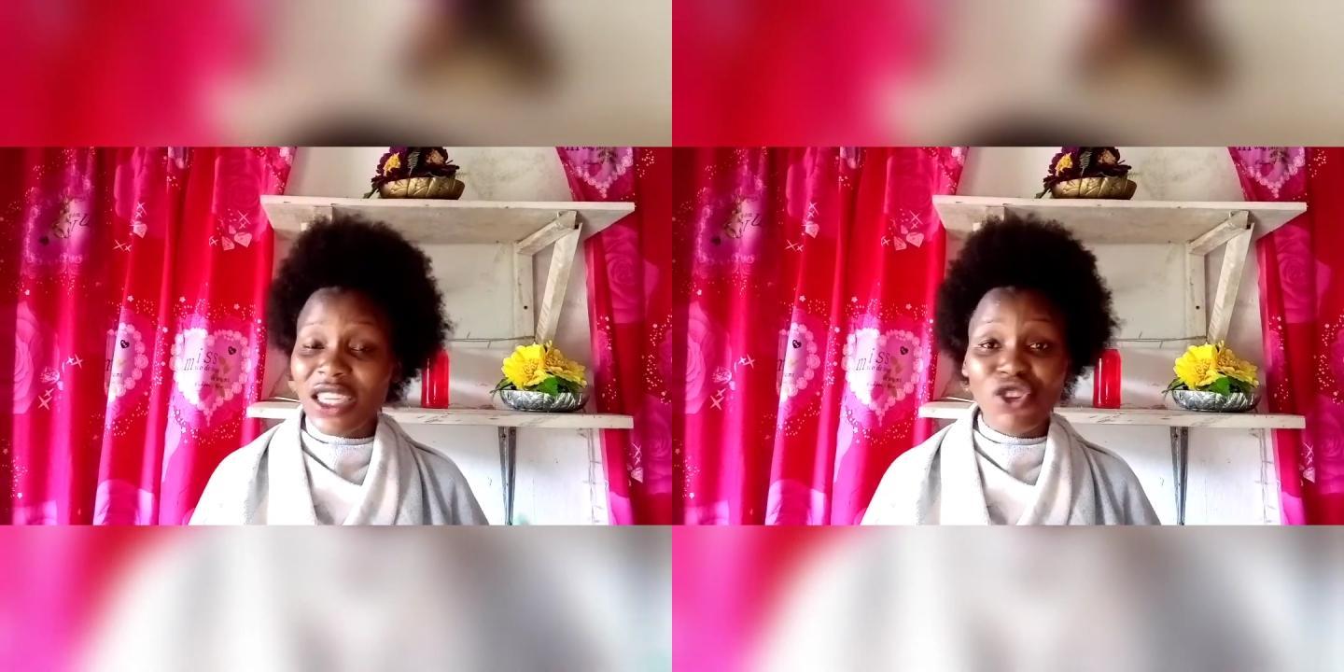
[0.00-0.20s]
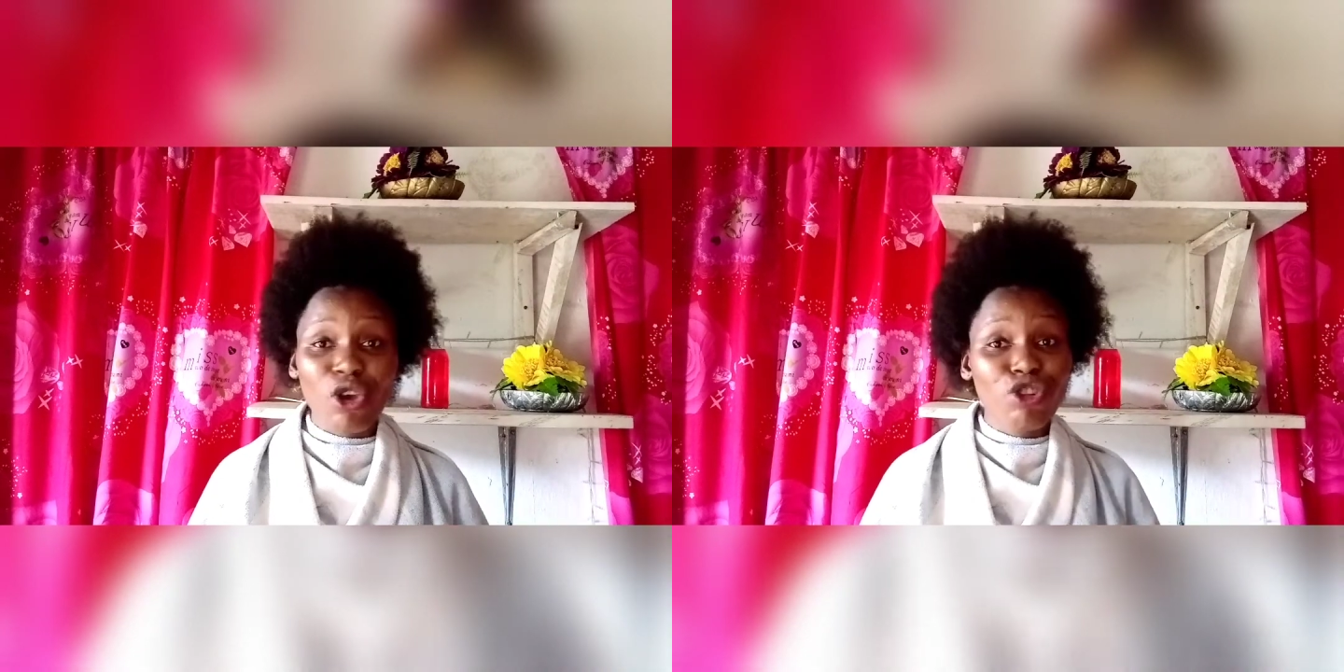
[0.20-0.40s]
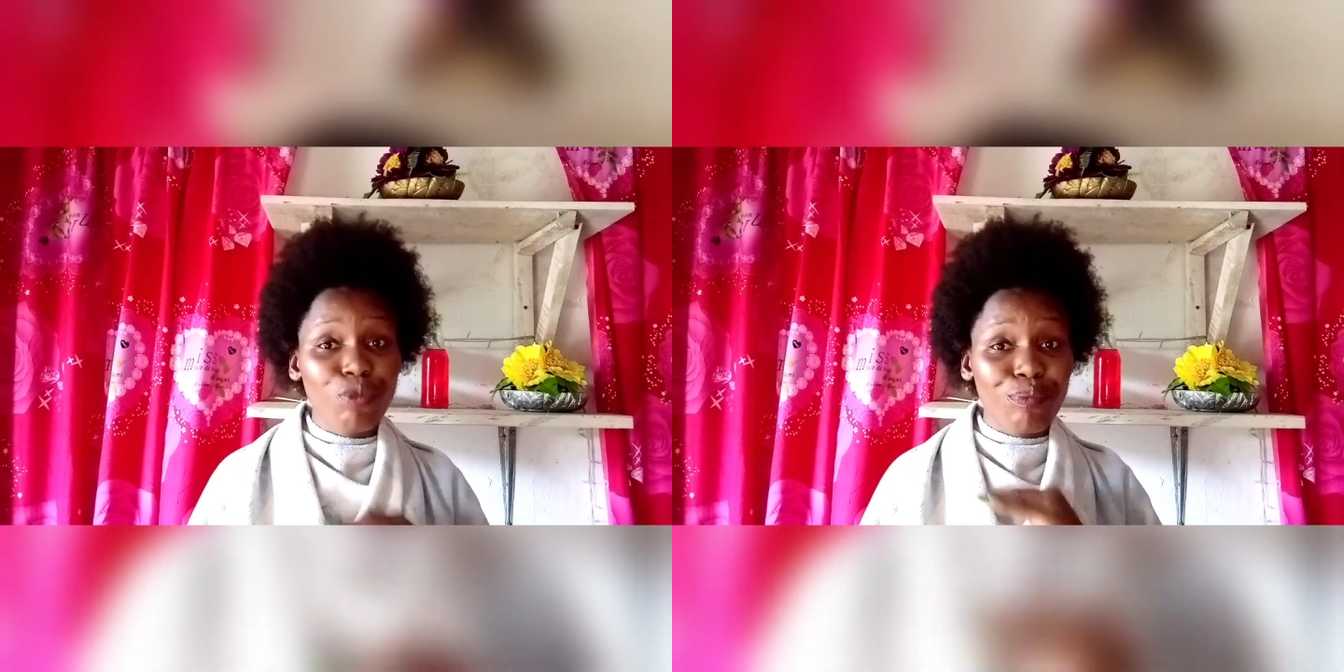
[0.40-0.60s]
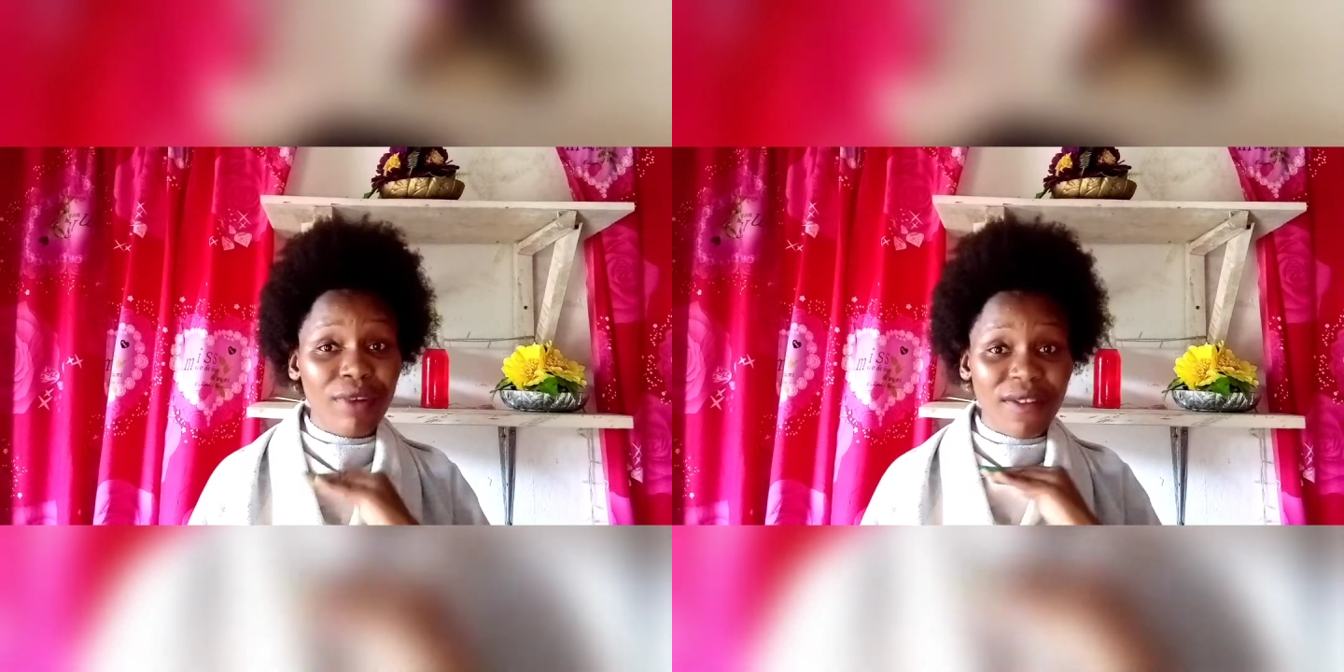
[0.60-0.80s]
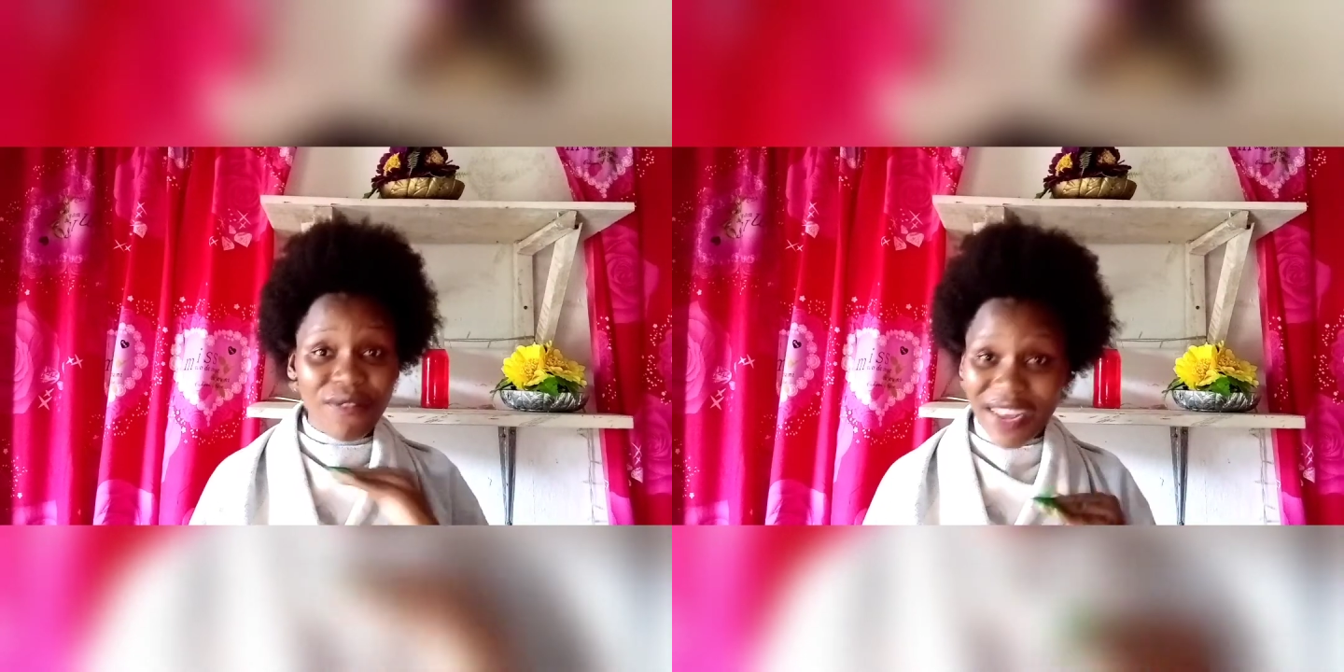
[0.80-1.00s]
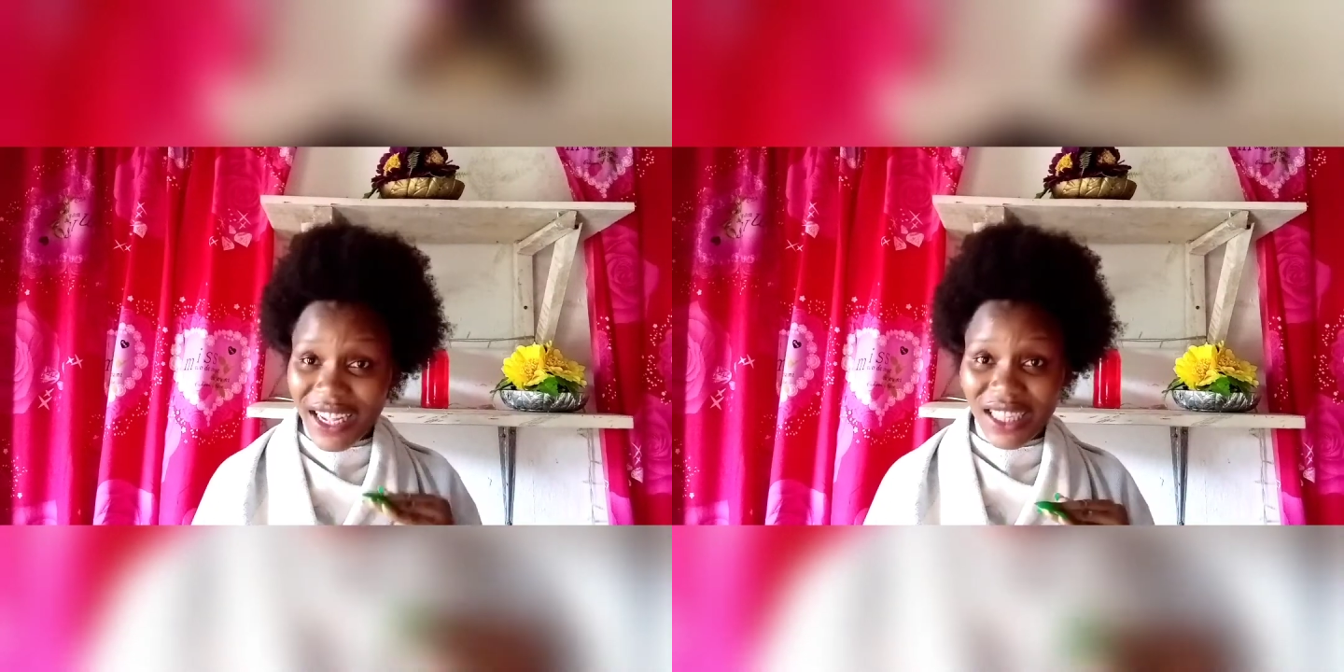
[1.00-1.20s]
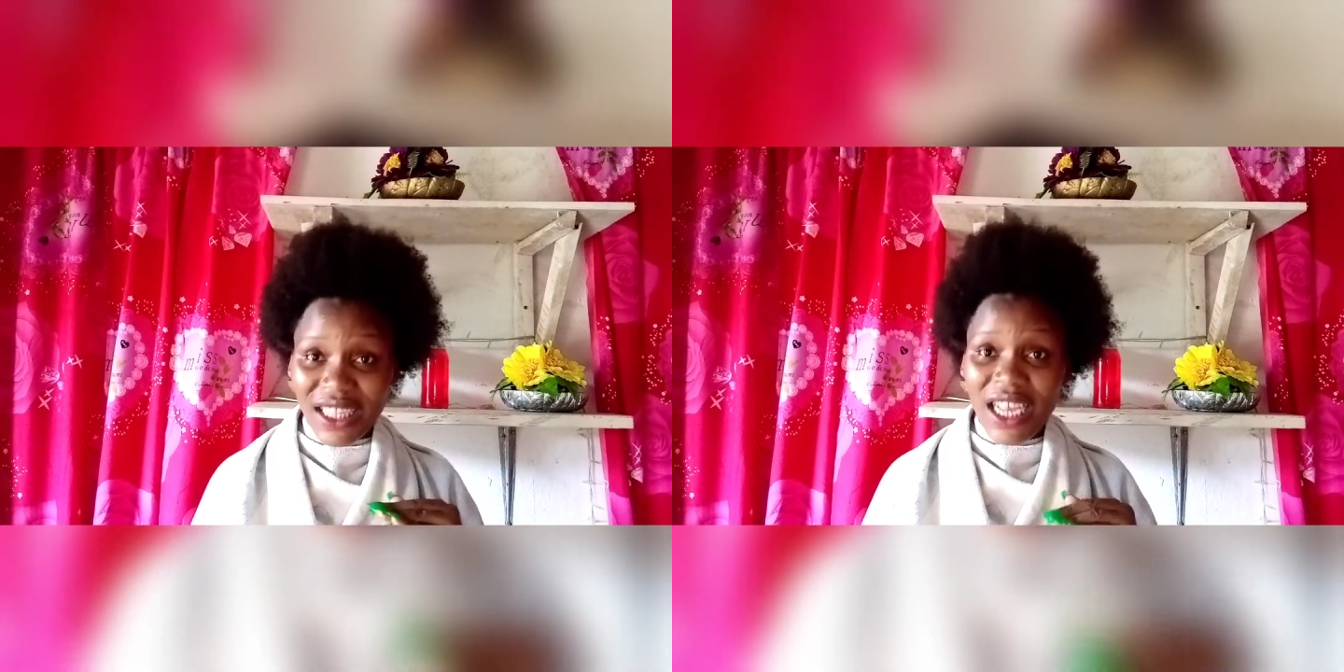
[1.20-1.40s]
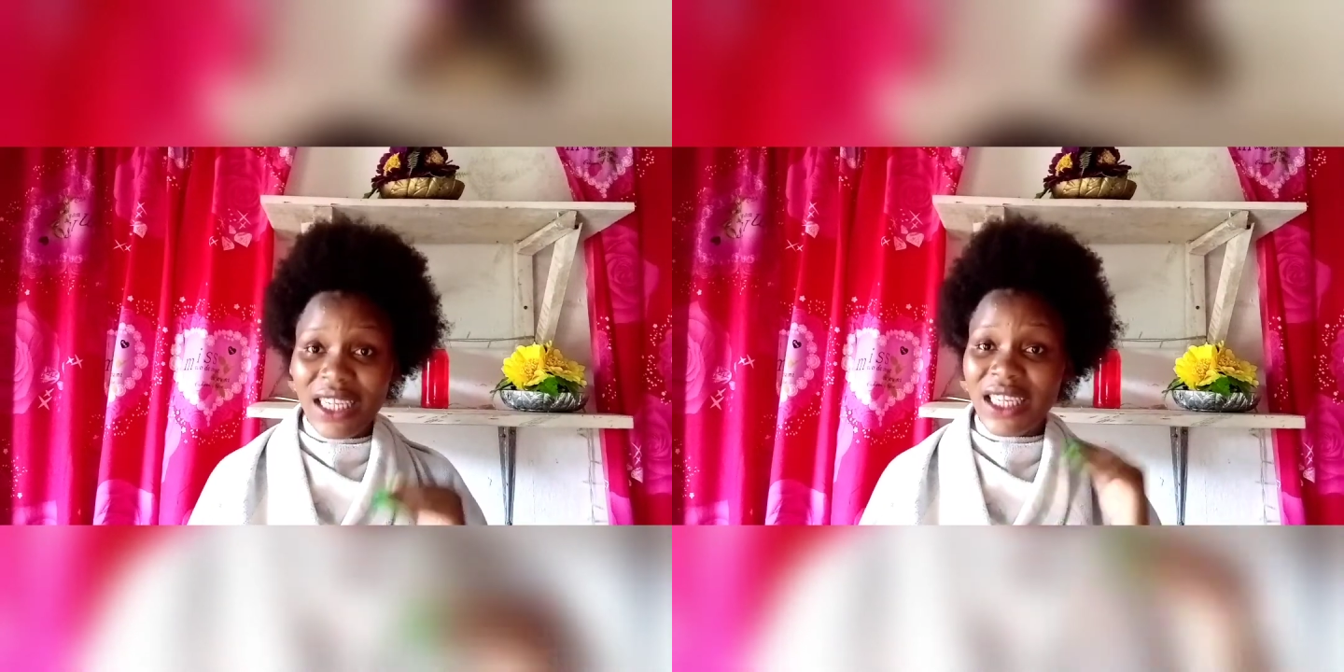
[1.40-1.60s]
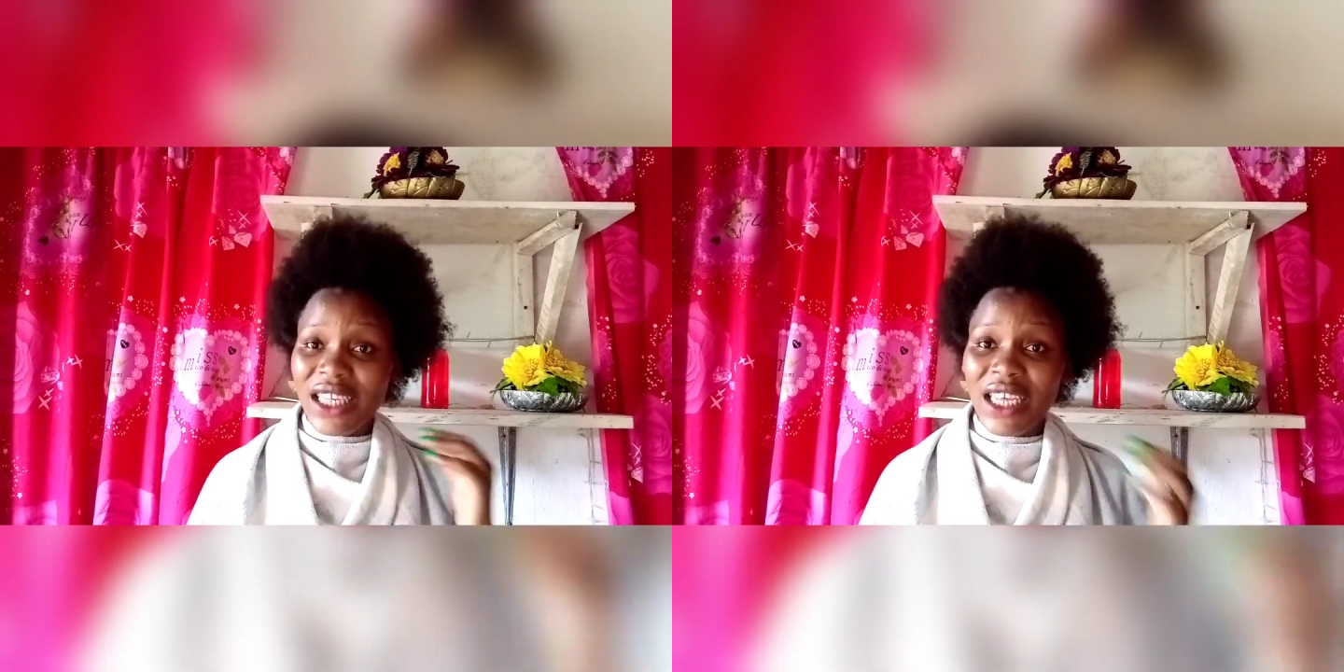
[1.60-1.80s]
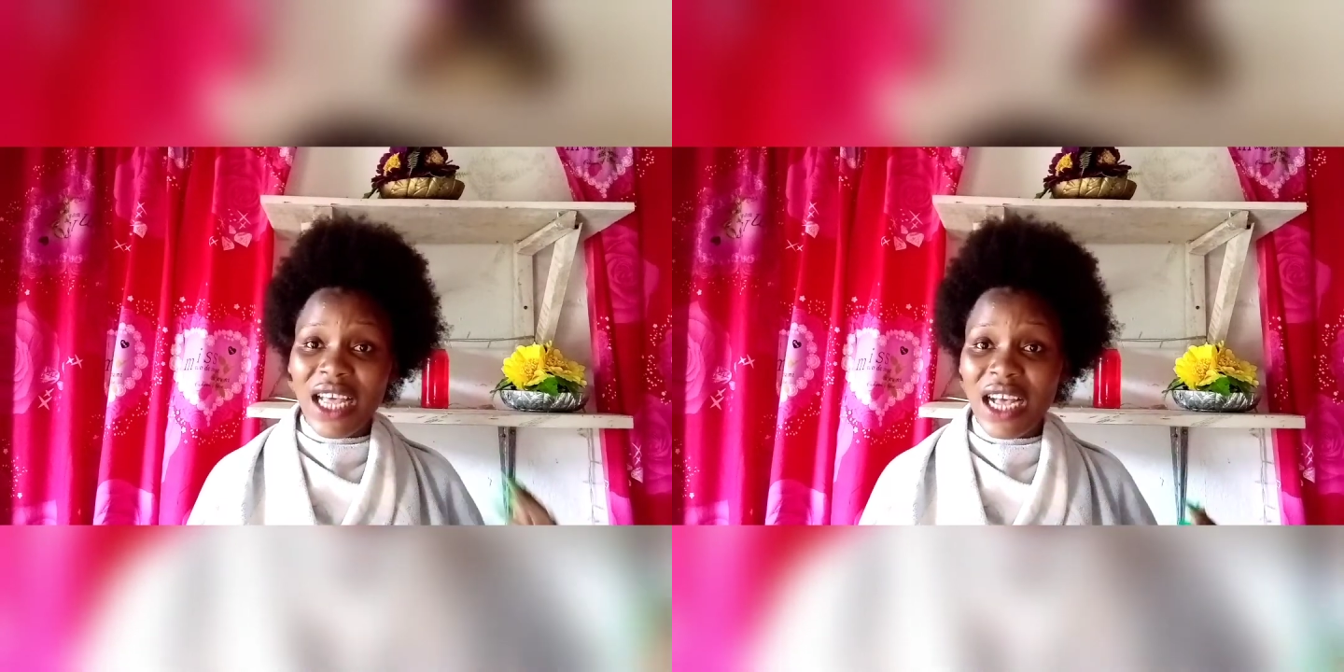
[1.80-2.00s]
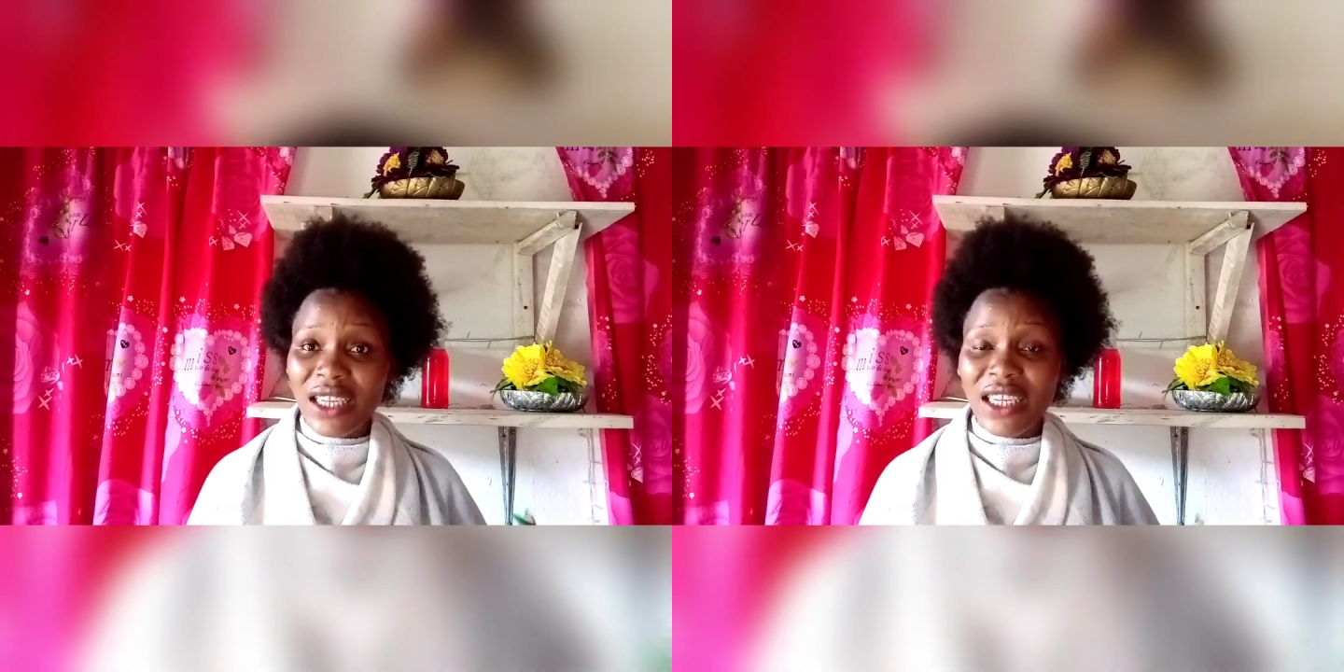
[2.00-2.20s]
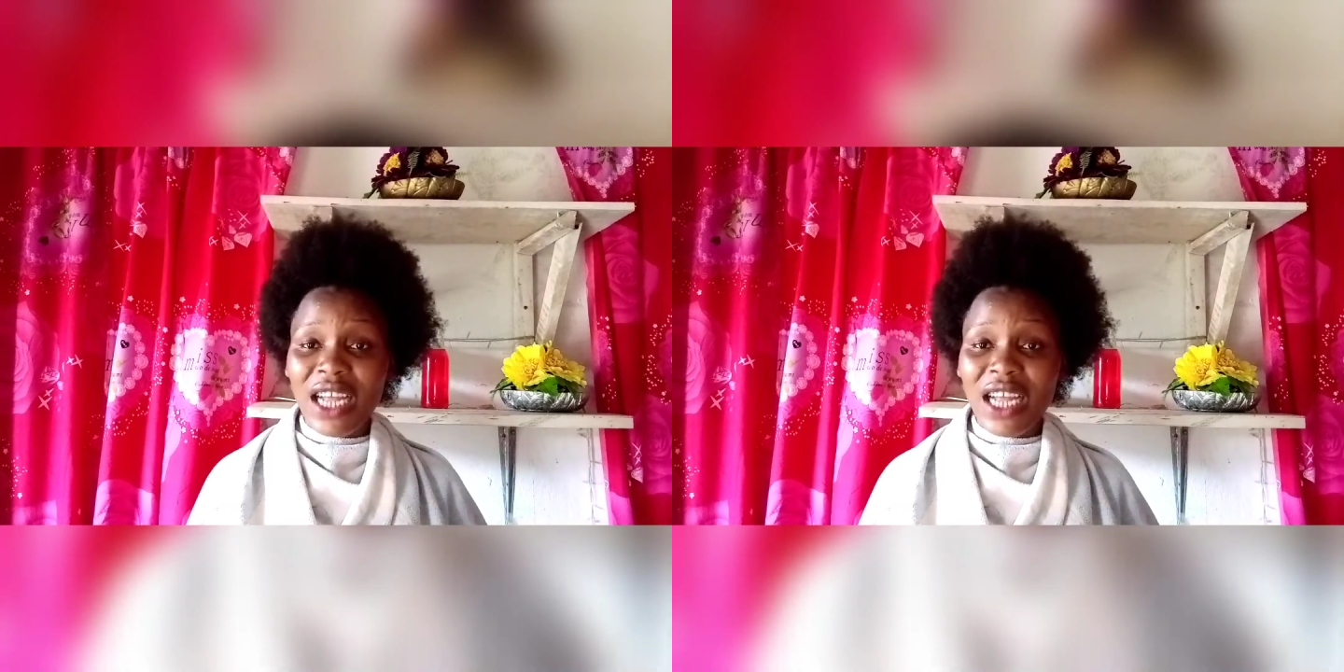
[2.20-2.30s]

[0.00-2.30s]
It's going to prevent the skin acne,